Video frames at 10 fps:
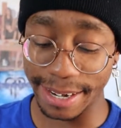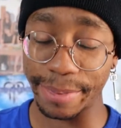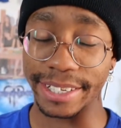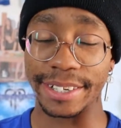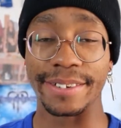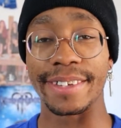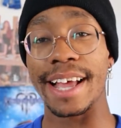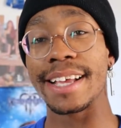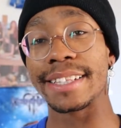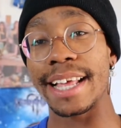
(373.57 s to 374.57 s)
number two
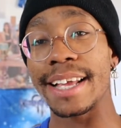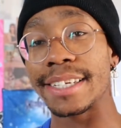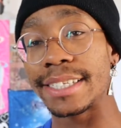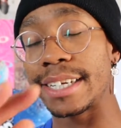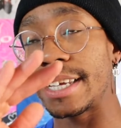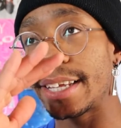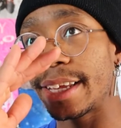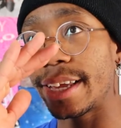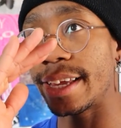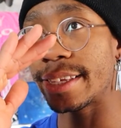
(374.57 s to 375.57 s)
that that shit
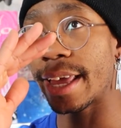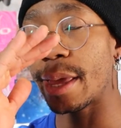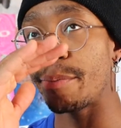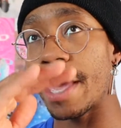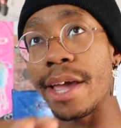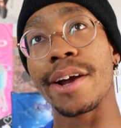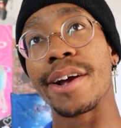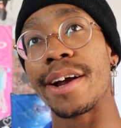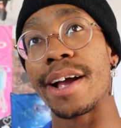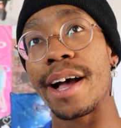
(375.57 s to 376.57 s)
is a
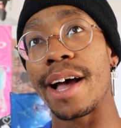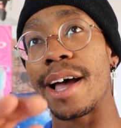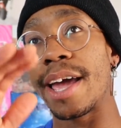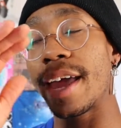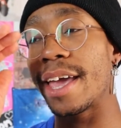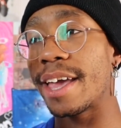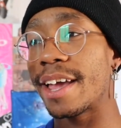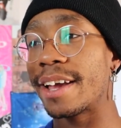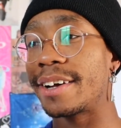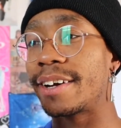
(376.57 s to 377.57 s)
banger i
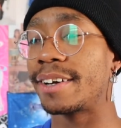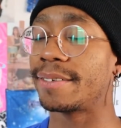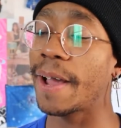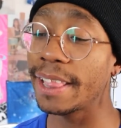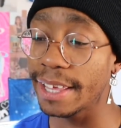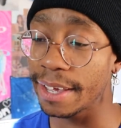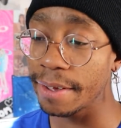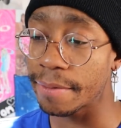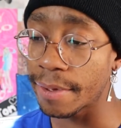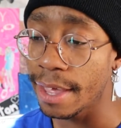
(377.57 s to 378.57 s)
i
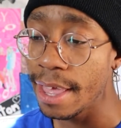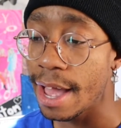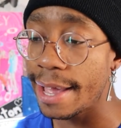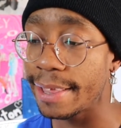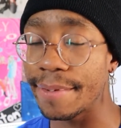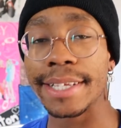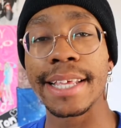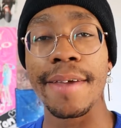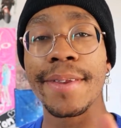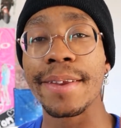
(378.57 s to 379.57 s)
live and, and it's
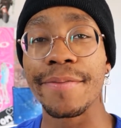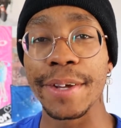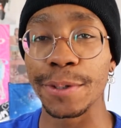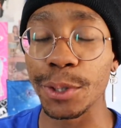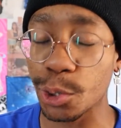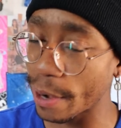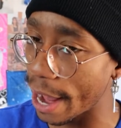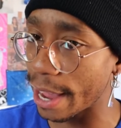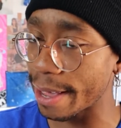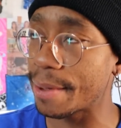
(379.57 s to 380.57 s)
not even an official
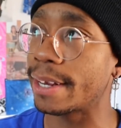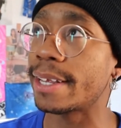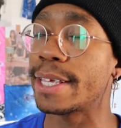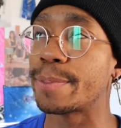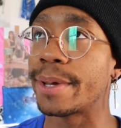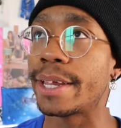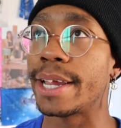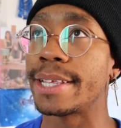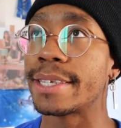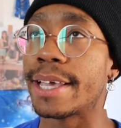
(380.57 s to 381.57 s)
track. I mean, it is, but
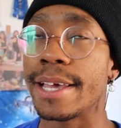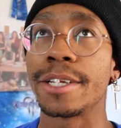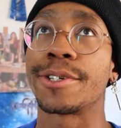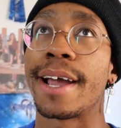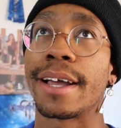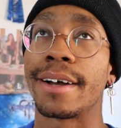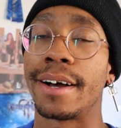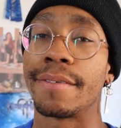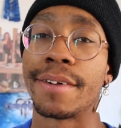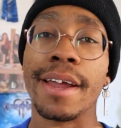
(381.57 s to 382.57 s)
it's a hidden track
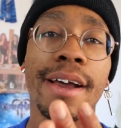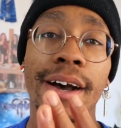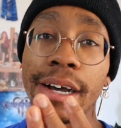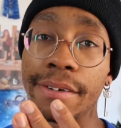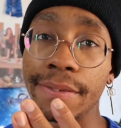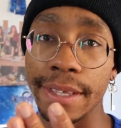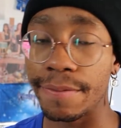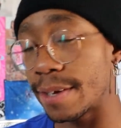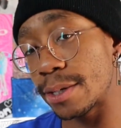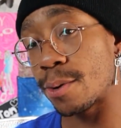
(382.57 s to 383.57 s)
off of the
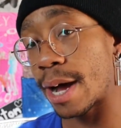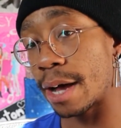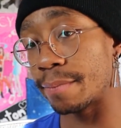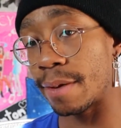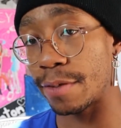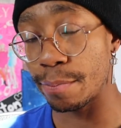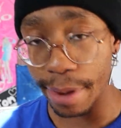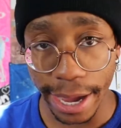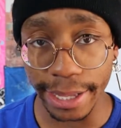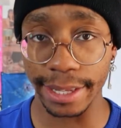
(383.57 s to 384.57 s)
physical album if you
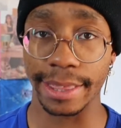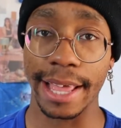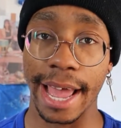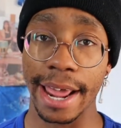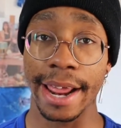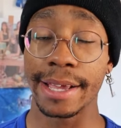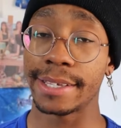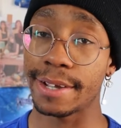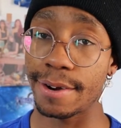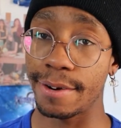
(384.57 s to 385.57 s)
buy it like that.
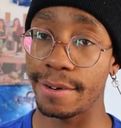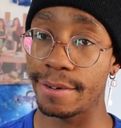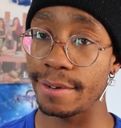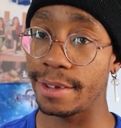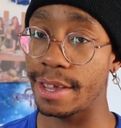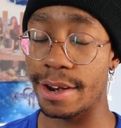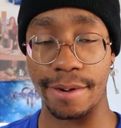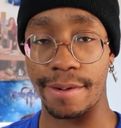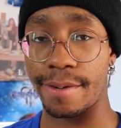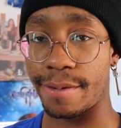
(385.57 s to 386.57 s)
So, you
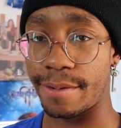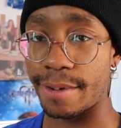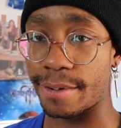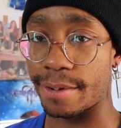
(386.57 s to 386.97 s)
know,